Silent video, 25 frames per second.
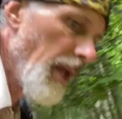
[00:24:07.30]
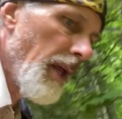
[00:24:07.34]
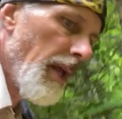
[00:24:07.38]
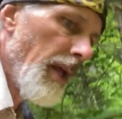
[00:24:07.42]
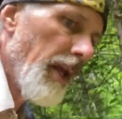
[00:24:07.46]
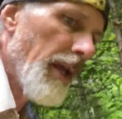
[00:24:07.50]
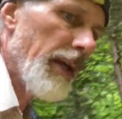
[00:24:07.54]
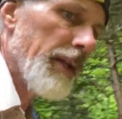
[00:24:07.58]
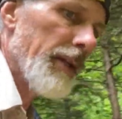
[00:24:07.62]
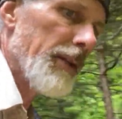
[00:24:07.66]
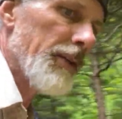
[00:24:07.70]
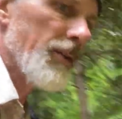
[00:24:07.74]

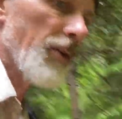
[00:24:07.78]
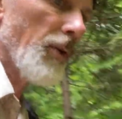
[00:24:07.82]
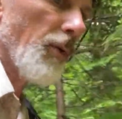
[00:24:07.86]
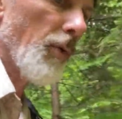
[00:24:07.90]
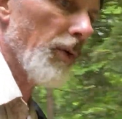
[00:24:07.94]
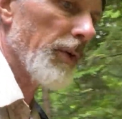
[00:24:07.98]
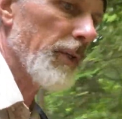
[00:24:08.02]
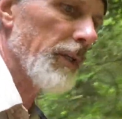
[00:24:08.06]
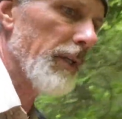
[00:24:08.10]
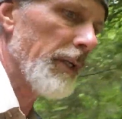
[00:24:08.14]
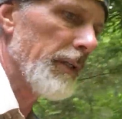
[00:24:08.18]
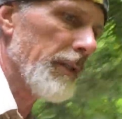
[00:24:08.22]
And
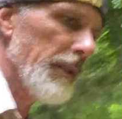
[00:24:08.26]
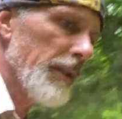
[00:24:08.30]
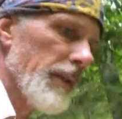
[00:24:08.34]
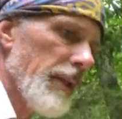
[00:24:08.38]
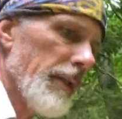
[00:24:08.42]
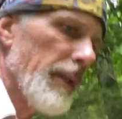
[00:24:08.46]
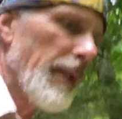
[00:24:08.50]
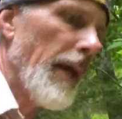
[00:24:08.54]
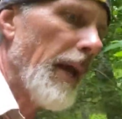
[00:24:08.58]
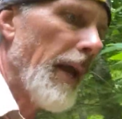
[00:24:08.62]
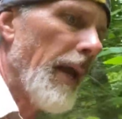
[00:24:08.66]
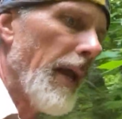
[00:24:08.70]
toward the end of the
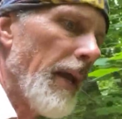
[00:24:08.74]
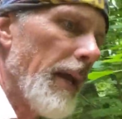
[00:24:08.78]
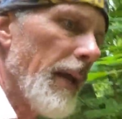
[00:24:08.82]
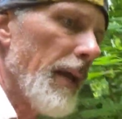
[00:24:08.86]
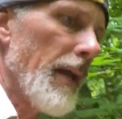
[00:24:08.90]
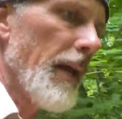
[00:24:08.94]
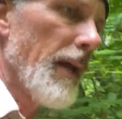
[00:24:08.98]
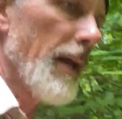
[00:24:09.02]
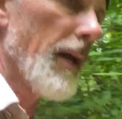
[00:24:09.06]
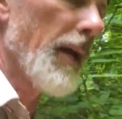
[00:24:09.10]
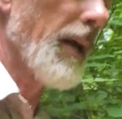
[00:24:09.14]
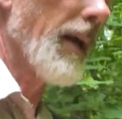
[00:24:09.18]
day,
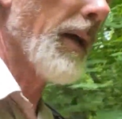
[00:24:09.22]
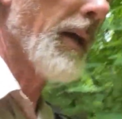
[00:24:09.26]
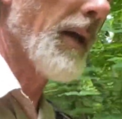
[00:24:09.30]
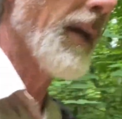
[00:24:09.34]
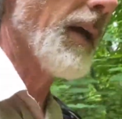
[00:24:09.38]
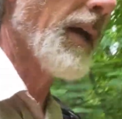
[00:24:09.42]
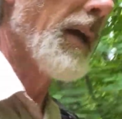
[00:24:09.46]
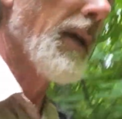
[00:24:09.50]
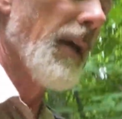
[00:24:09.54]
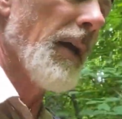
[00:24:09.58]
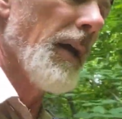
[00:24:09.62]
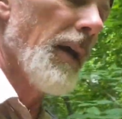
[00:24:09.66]

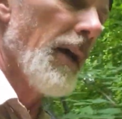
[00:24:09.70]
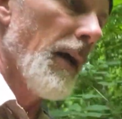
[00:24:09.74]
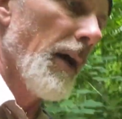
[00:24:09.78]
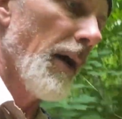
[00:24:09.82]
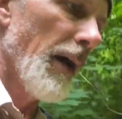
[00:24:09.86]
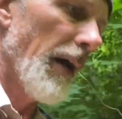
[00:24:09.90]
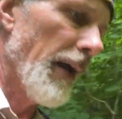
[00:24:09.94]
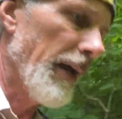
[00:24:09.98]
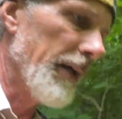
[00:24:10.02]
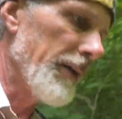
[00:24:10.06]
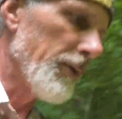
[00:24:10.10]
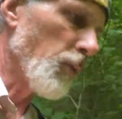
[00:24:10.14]
I
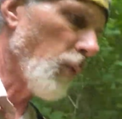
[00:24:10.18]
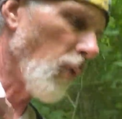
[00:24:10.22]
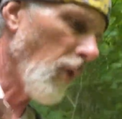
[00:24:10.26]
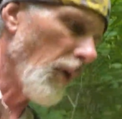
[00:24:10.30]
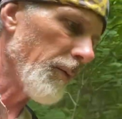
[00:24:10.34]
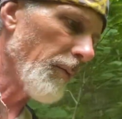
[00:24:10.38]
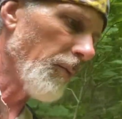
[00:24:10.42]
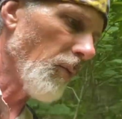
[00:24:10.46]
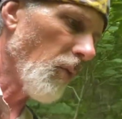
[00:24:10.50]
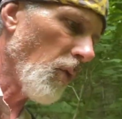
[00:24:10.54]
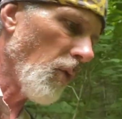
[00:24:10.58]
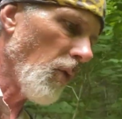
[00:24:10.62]
had
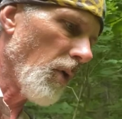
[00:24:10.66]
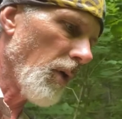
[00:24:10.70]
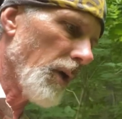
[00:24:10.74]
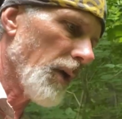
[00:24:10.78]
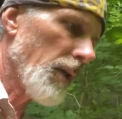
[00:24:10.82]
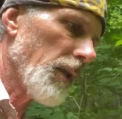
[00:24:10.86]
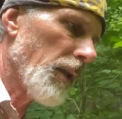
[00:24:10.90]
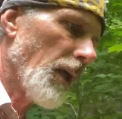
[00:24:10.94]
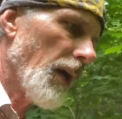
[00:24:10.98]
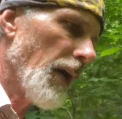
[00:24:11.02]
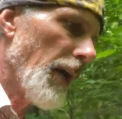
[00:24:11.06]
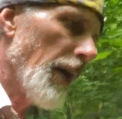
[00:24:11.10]
one more
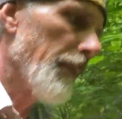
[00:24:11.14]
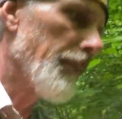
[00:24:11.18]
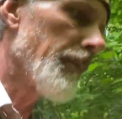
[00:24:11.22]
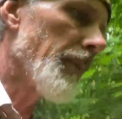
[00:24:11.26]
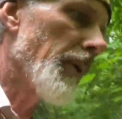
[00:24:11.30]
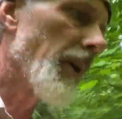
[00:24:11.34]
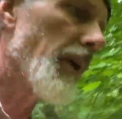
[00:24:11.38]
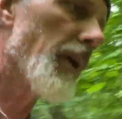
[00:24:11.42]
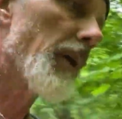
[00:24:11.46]
climb